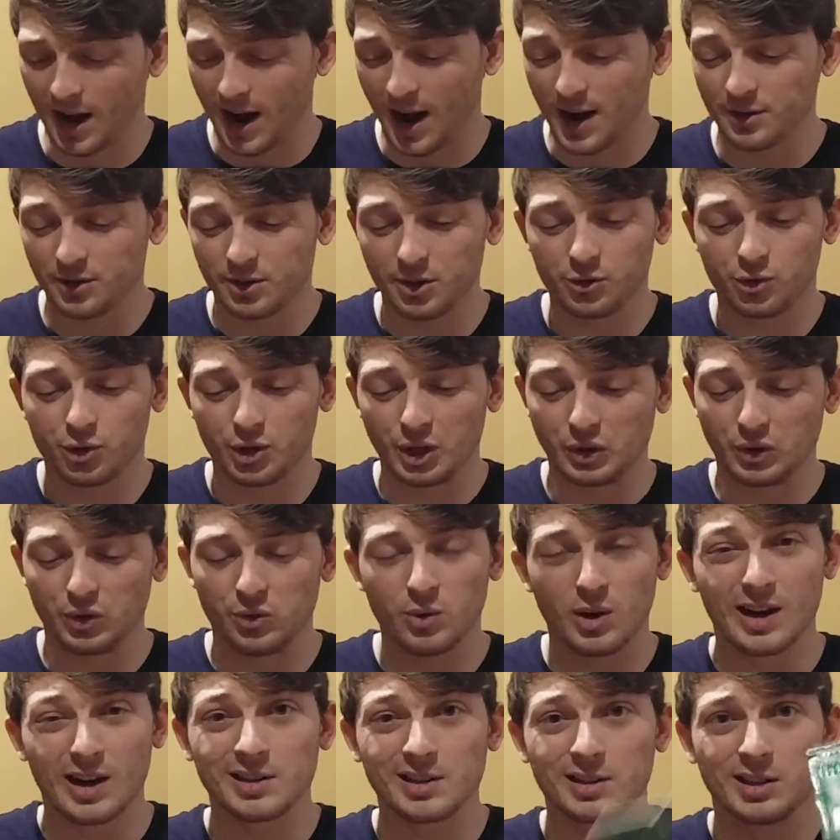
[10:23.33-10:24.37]
I suggest
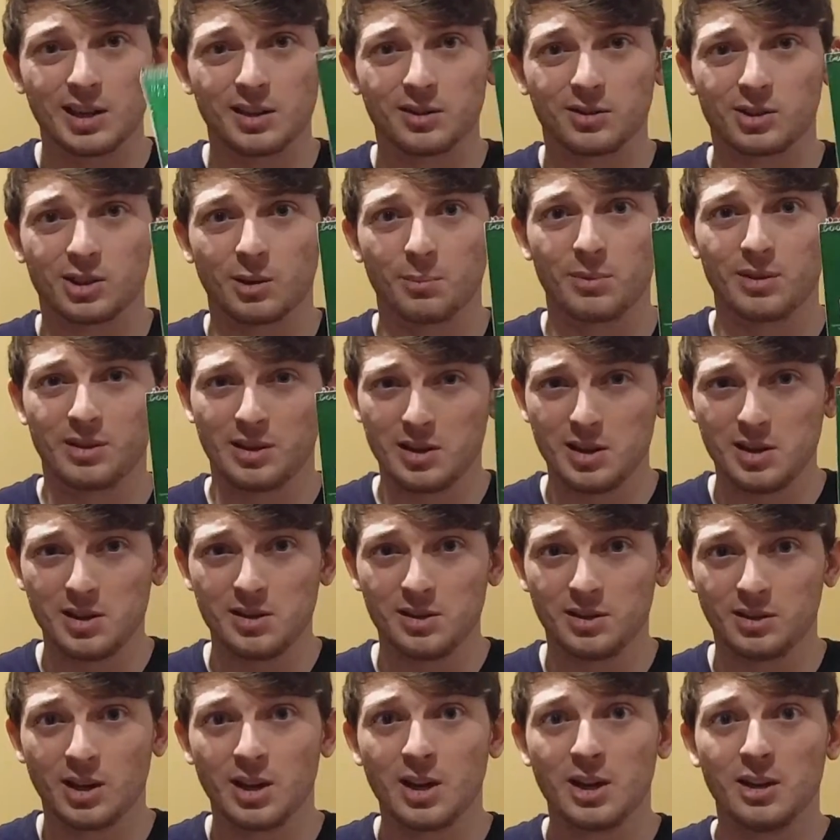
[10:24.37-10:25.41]
you guys get some of
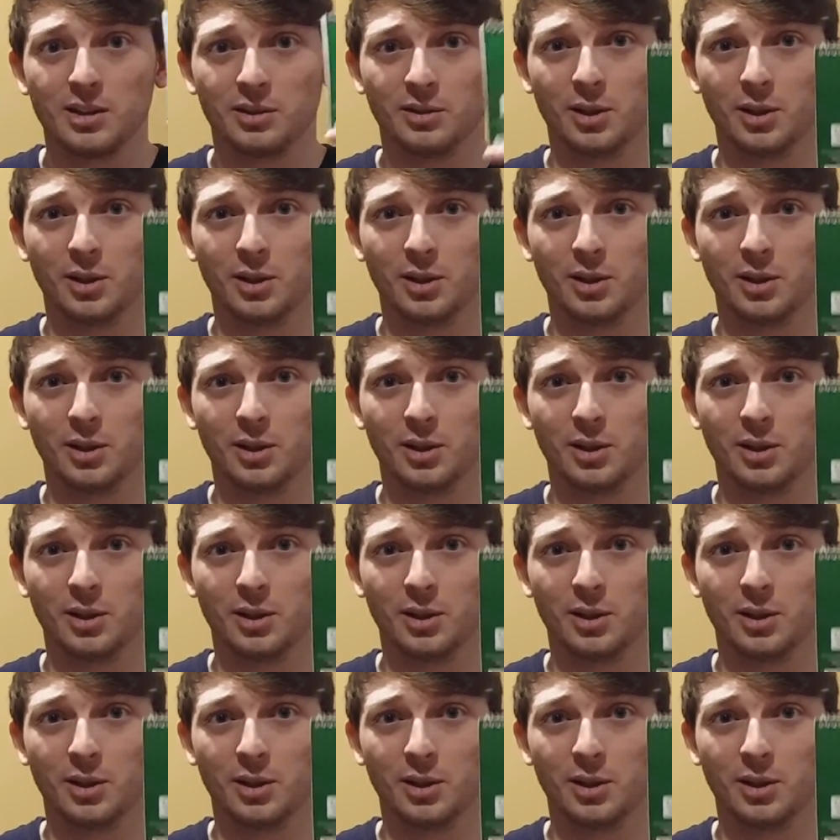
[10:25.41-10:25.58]
these